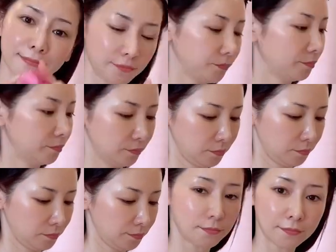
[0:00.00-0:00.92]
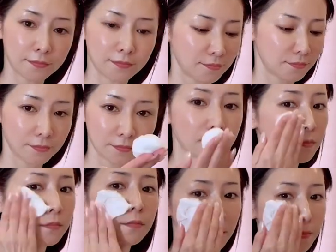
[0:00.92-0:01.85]
also has a pre-bedtime
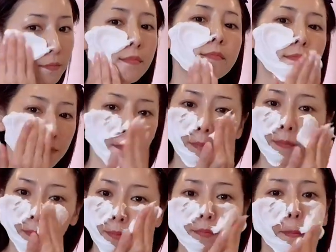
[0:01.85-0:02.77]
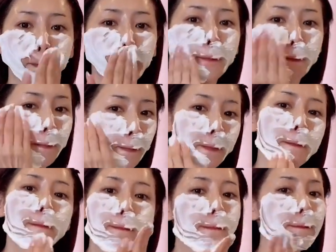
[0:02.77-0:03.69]
ritual of cleansing and moisturizing the
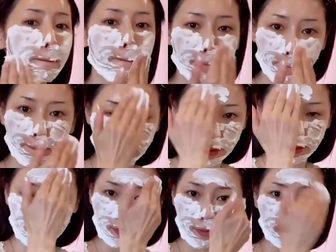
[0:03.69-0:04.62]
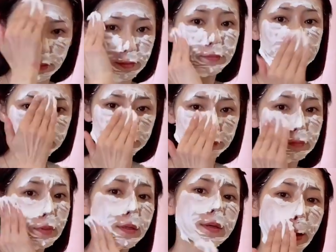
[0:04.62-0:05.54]
skin to prevent wrinkles.
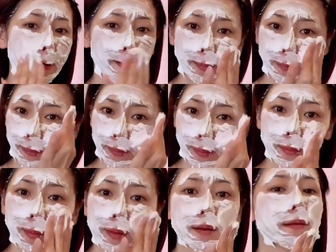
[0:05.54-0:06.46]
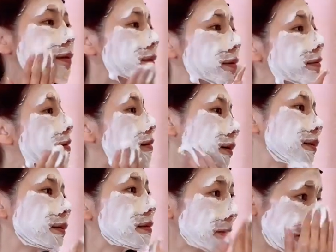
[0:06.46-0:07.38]
In order to avoid dark circles under
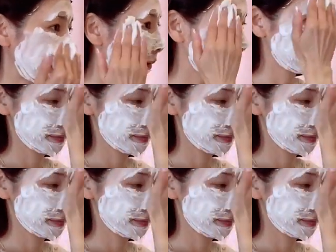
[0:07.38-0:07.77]
her eyes,